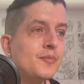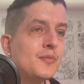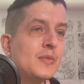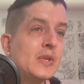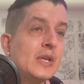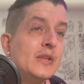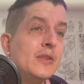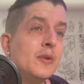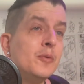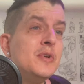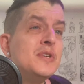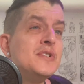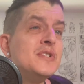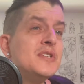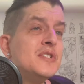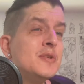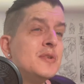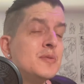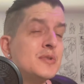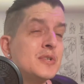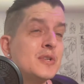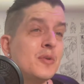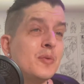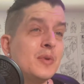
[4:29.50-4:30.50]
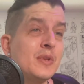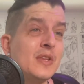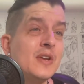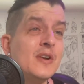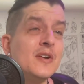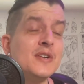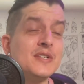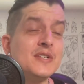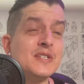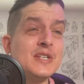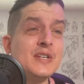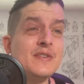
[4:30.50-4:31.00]
And the reason she was going
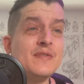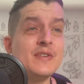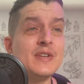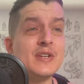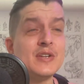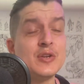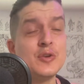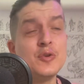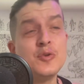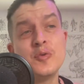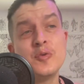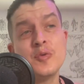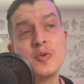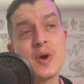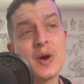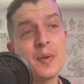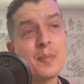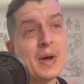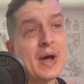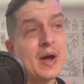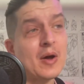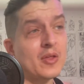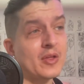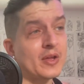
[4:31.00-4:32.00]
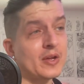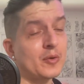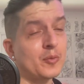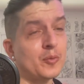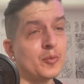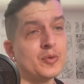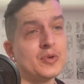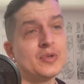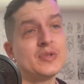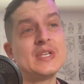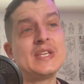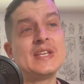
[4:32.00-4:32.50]
there is she even knew about like
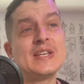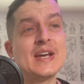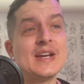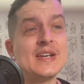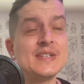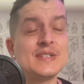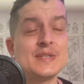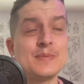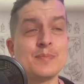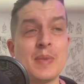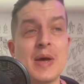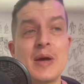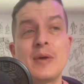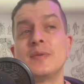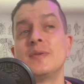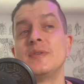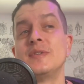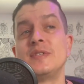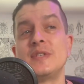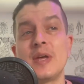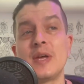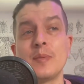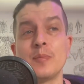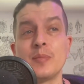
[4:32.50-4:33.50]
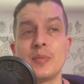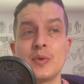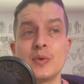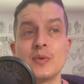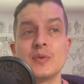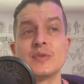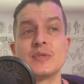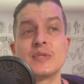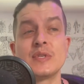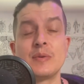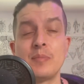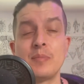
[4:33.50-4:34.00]
really nice mountain
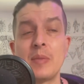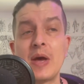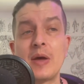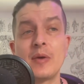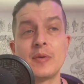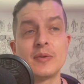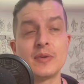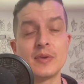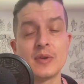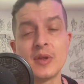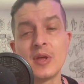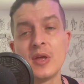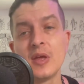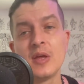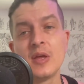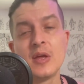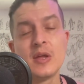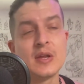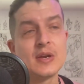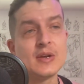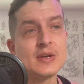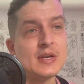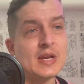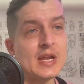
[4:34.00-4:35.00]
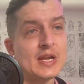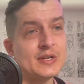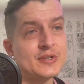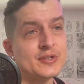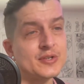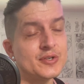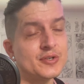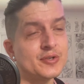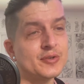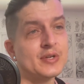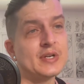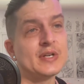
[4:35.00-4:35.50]
temples and mountain
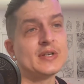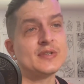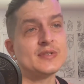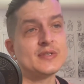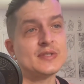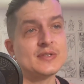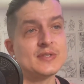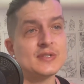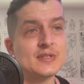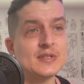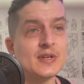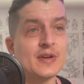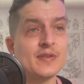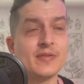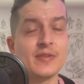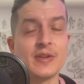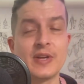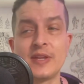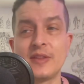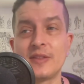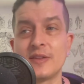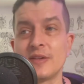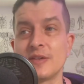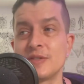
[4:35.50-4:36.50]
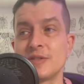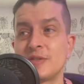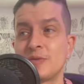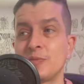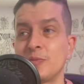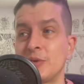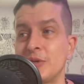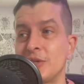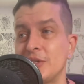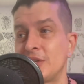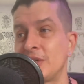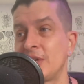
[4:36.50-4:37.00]
nature trails and stuff like this,
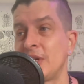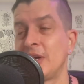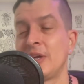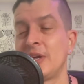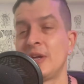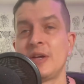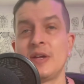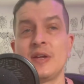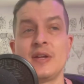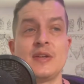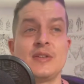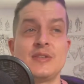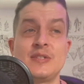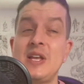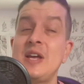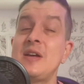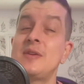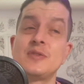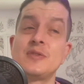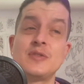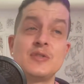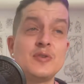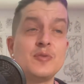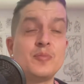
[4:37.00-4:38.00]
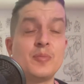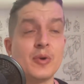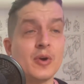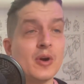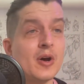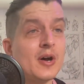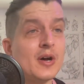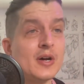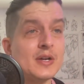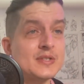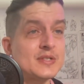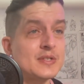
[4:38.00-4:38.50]
which sounds super
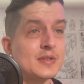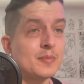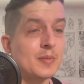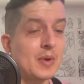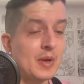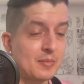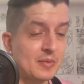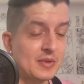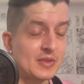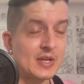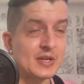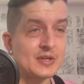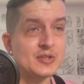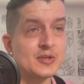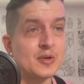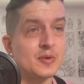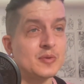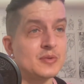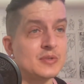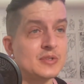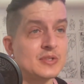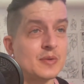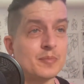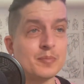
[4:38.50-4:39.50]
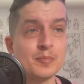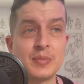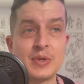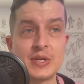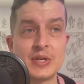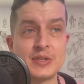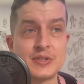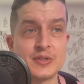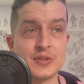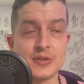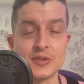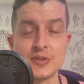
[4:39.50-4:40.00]
awesome. I mean, they showed some
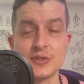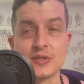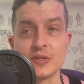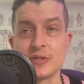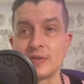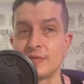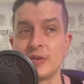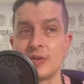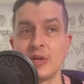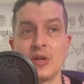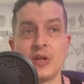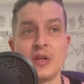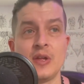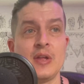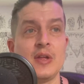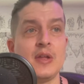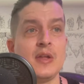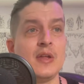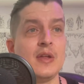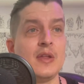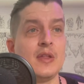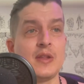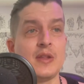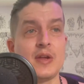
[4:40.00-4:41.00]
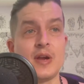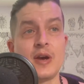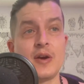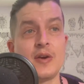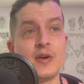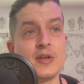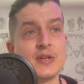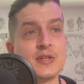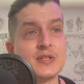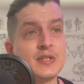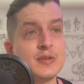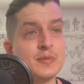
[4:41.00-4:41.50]
pictures of the
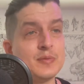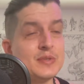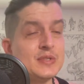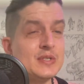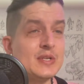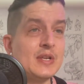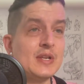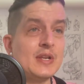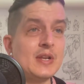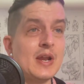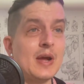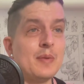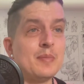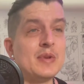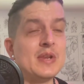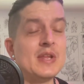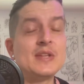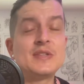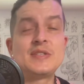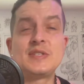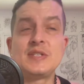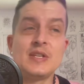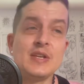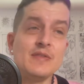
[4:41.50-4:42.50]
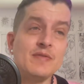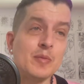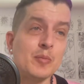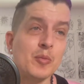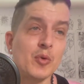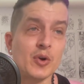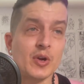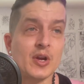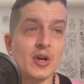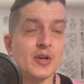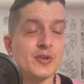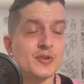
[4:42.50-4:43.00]
area she was in, and I mean, it's even
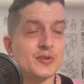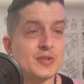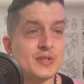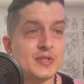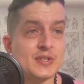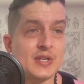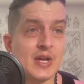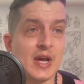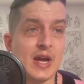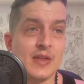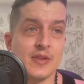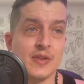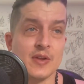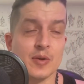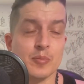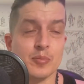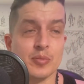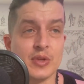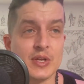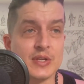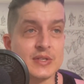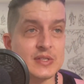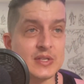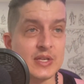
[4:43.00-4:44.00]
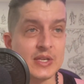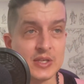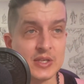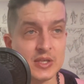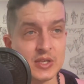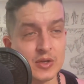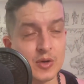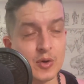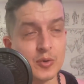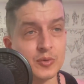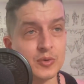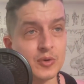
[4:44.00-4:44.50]
more countryside than a place like
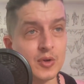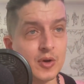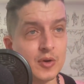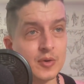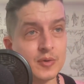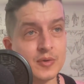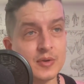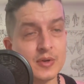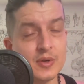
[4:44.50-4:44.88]
Kyoto.